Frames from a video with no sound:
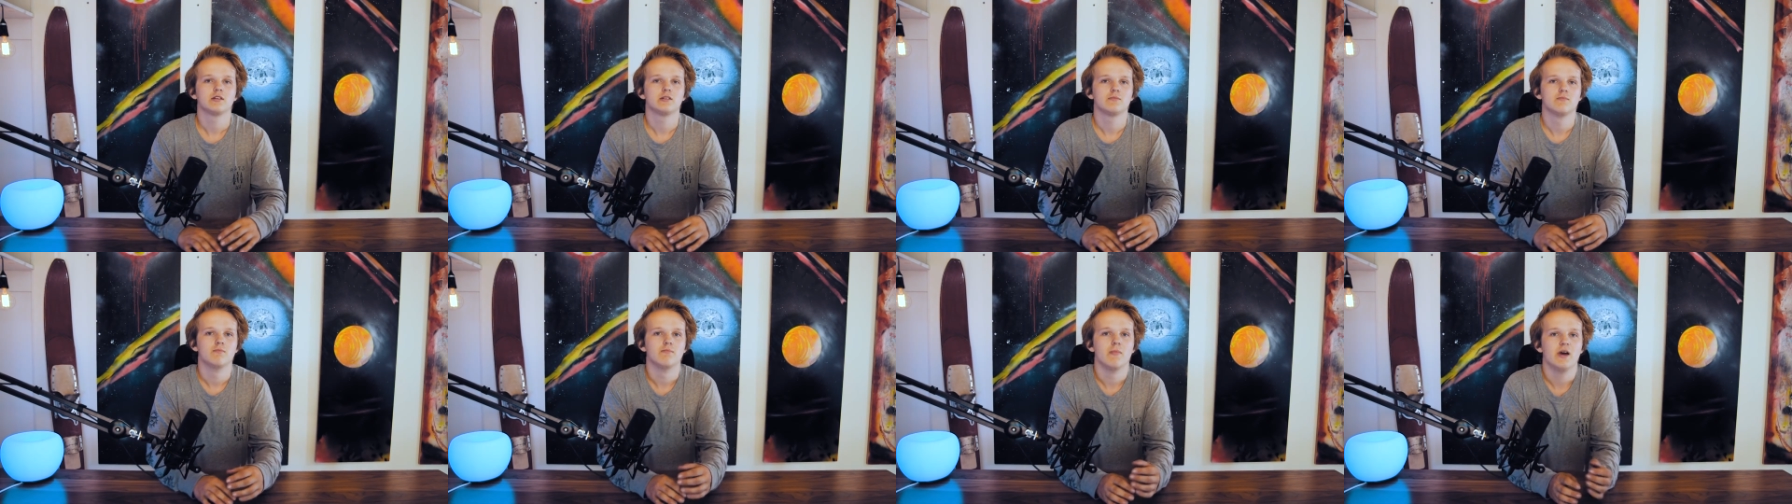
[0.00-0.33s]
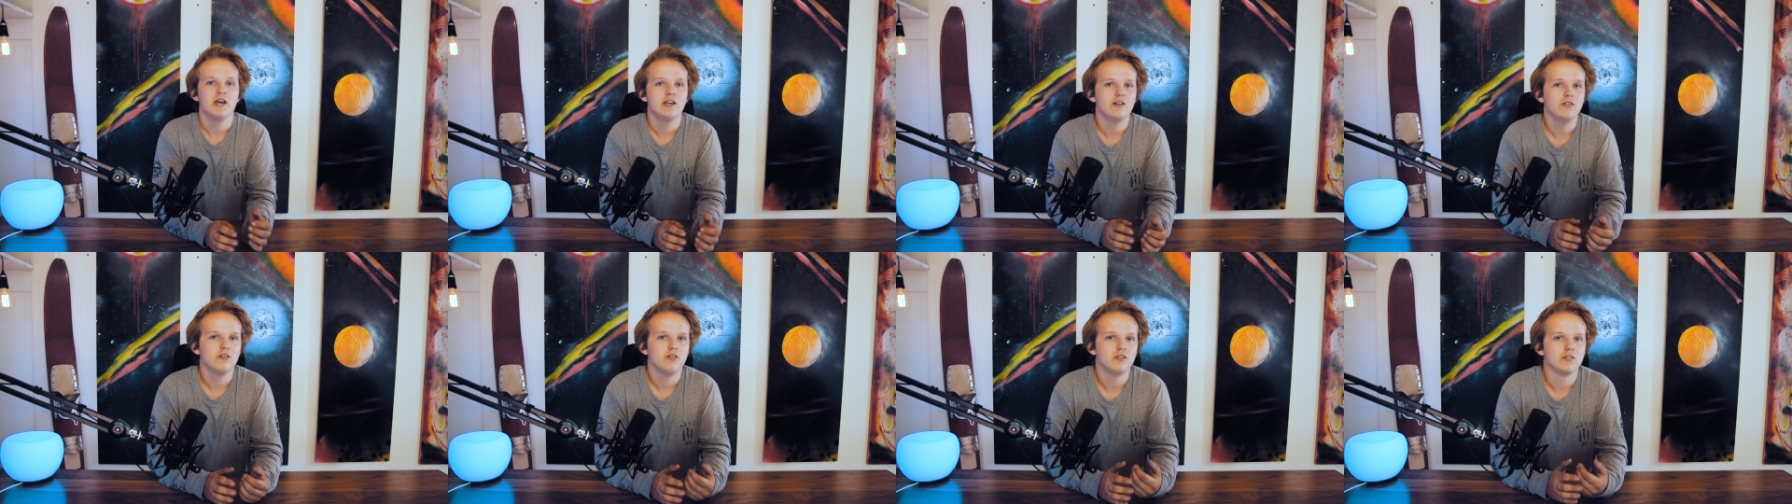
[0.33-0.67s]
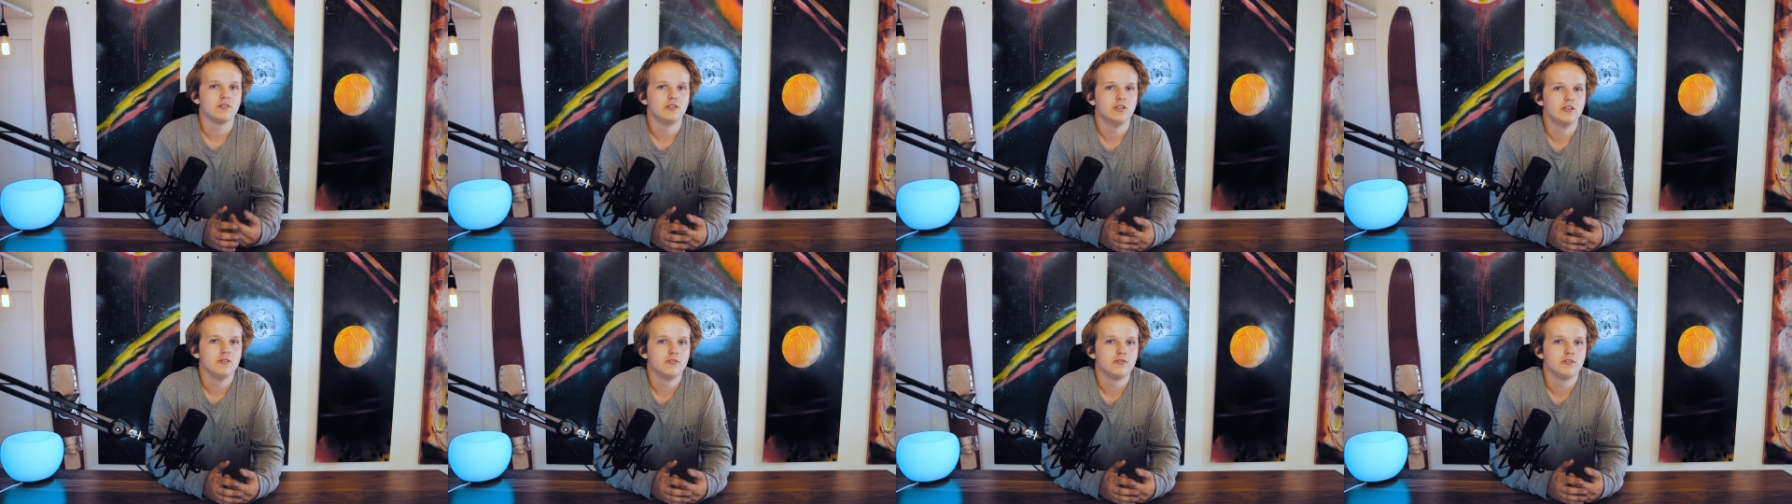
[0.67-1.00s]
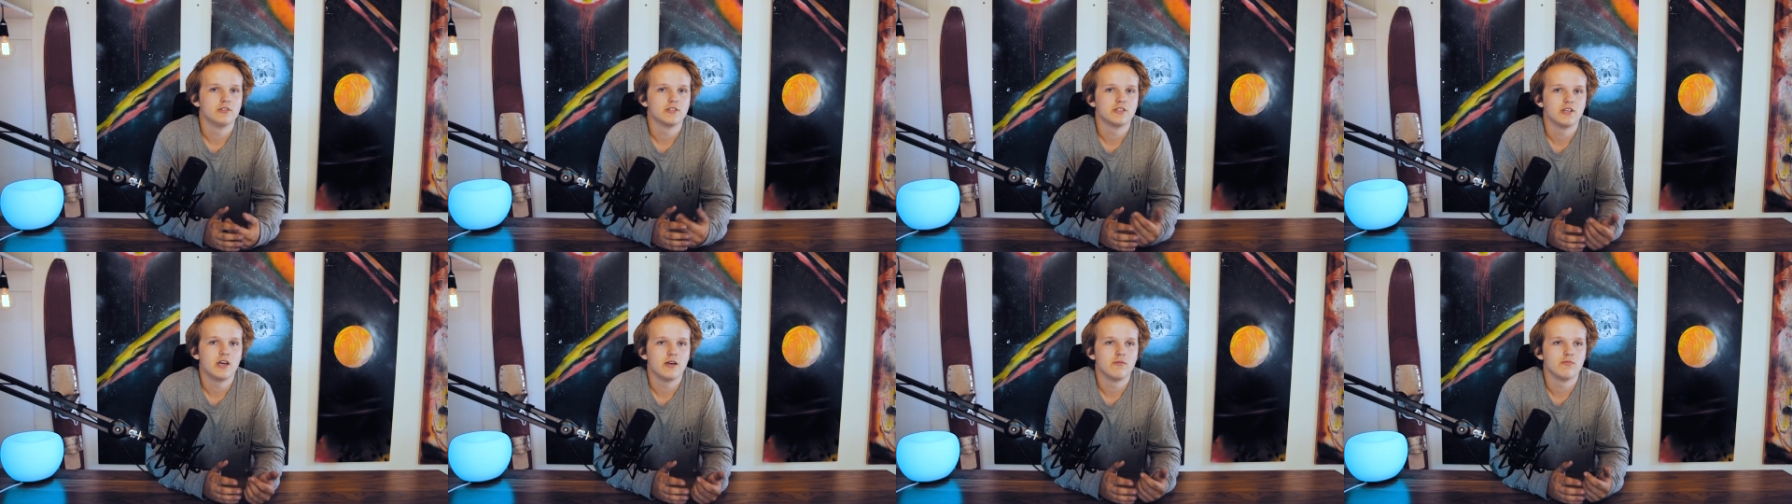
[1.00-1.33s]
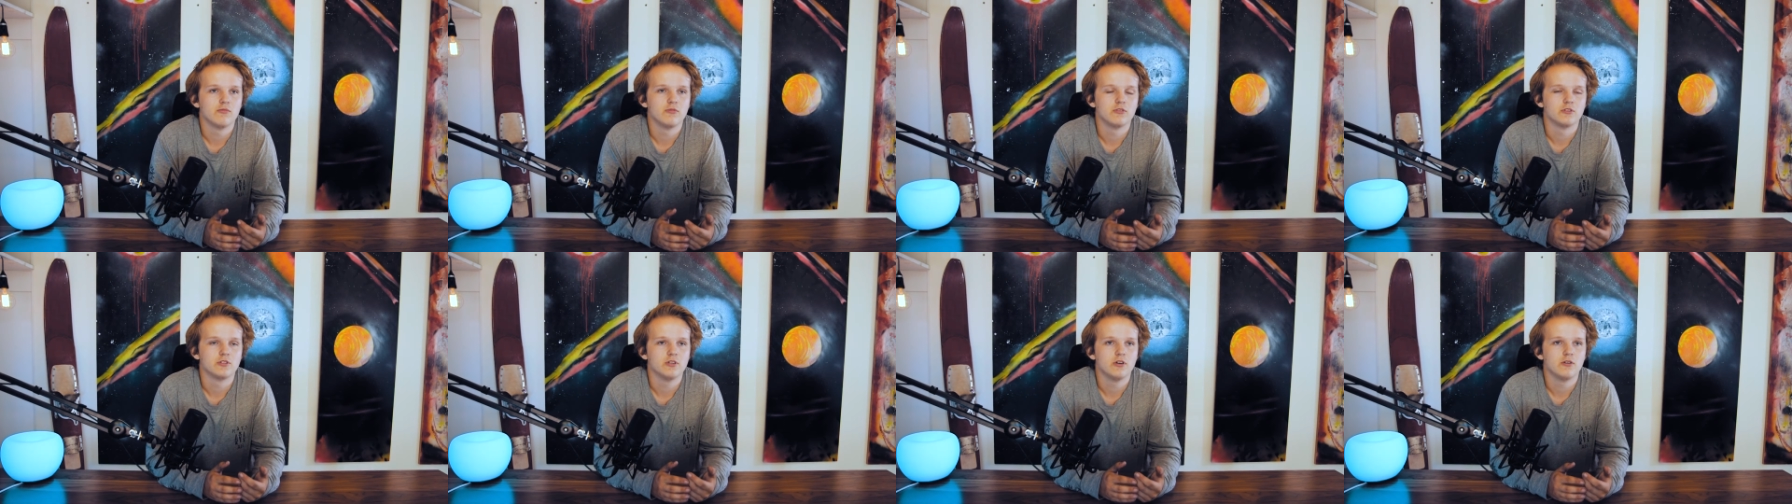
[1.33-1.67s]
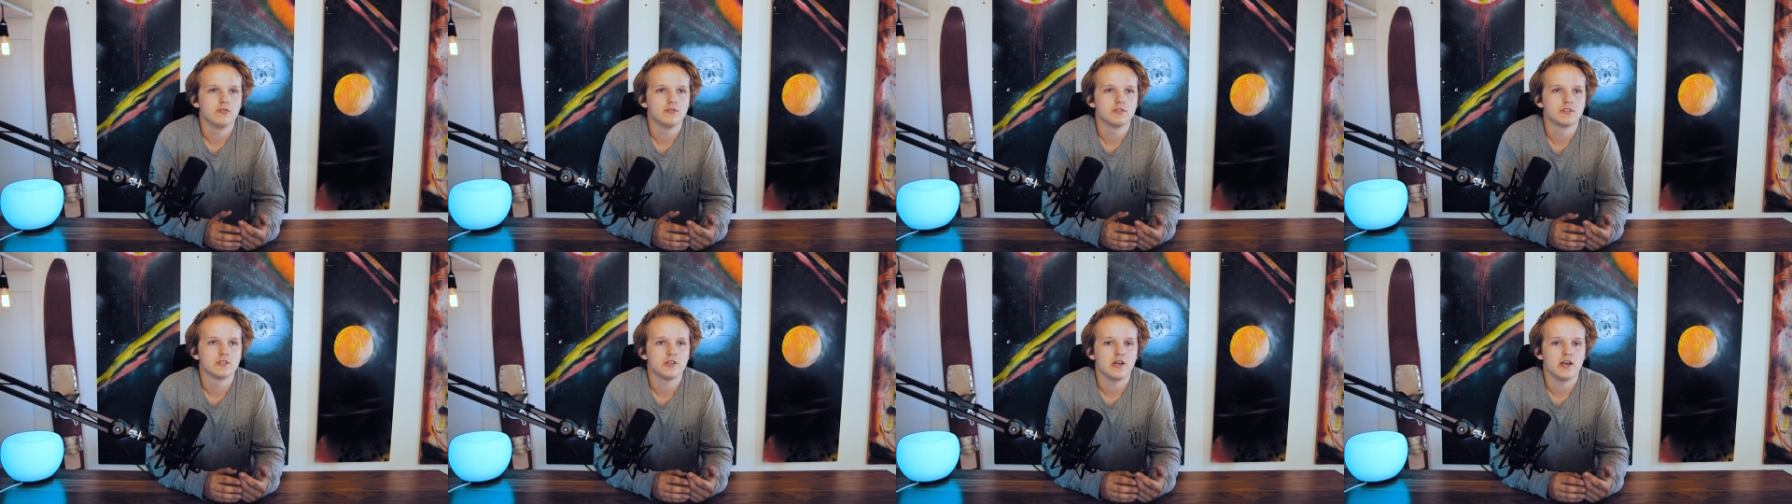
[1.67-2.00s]
may not yield the same
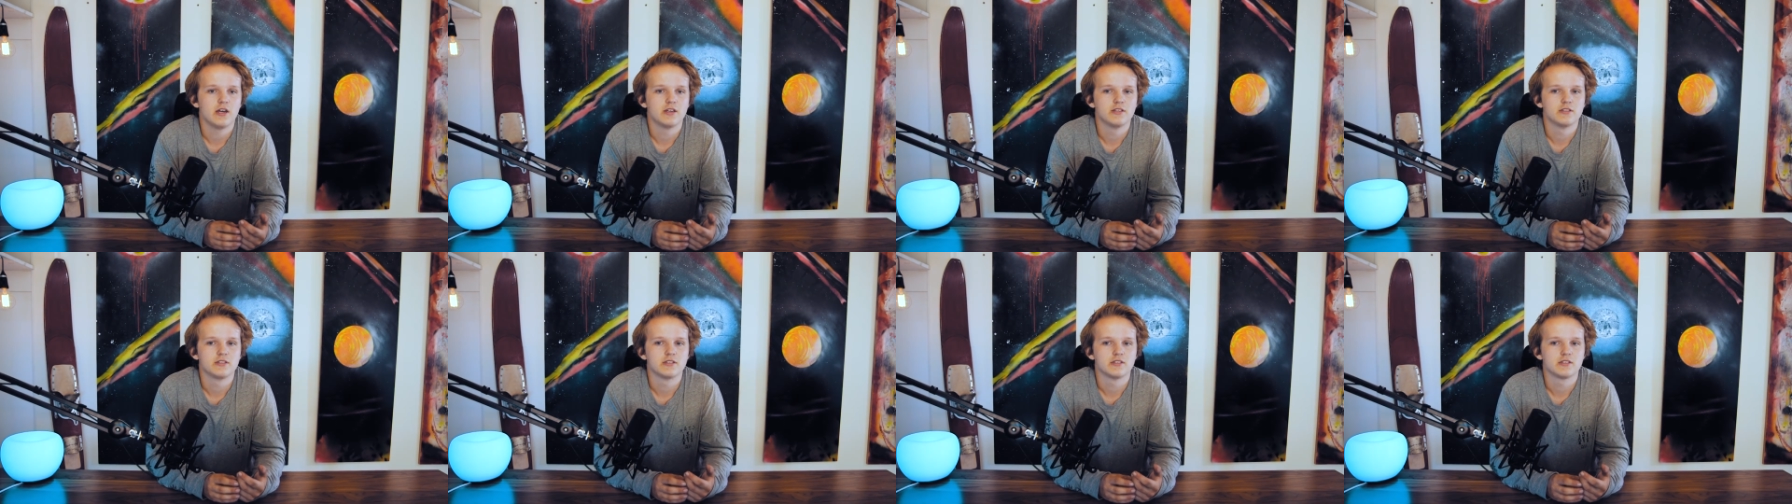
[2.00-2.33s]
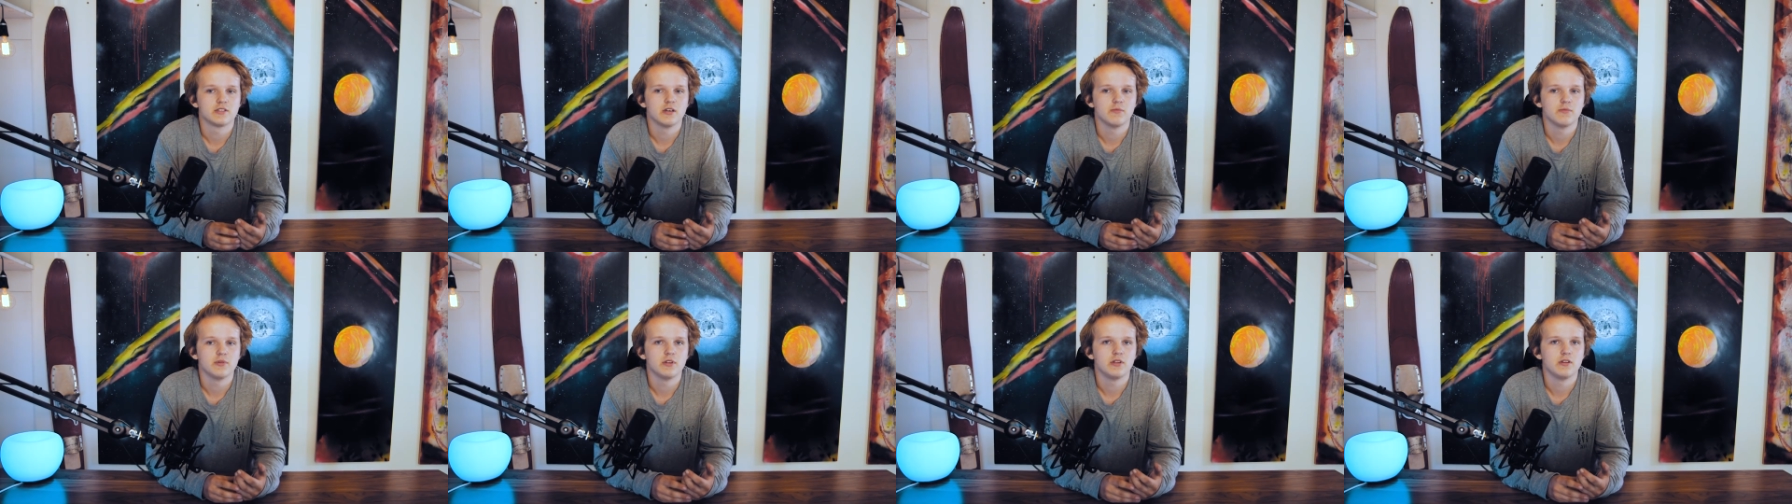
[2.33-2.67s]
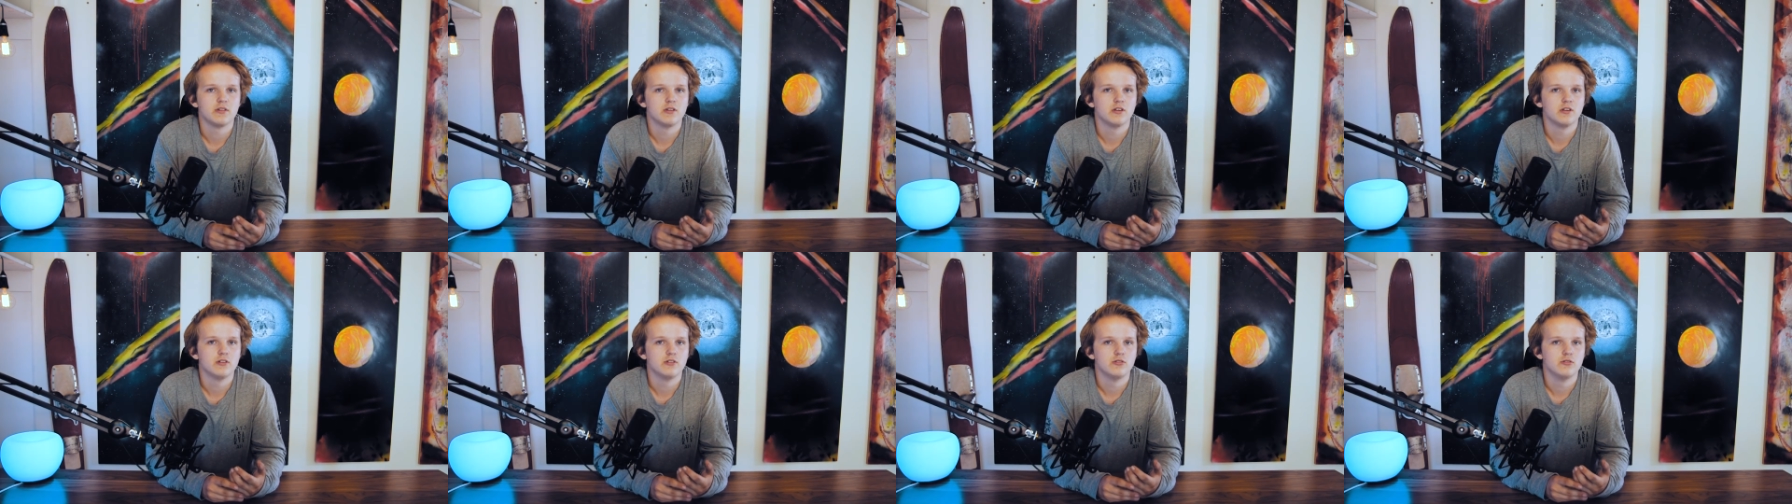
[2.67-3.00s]
results as something that